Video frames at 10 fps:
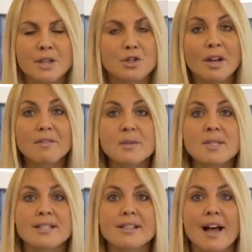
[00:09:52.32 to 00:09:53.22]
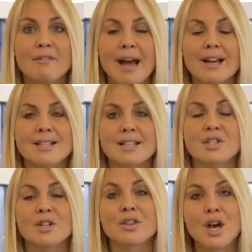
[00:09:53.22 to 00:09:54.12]
The drivers will still have
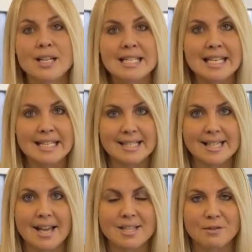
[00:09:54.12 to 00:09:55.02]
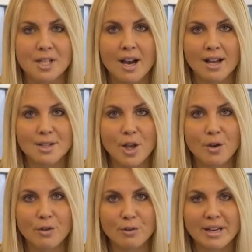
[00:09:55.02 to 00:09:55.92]
access to 13 sets of tyres
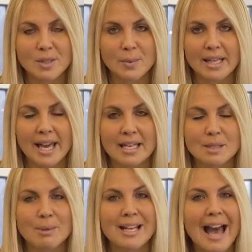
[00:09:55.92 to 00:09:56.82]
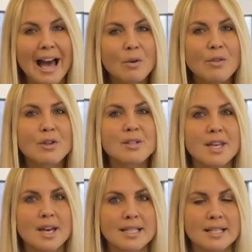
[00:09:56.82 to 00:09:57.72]
over the race weekend, but how those
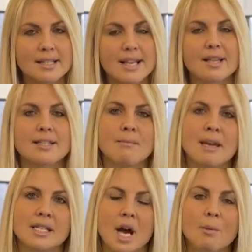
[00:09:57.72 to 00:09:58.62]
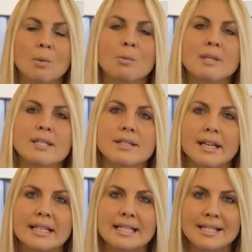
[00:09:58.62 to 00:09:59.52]
13 sets are made up will be
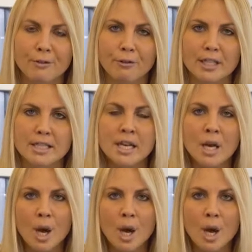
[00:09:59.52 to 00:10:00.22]
slightly different.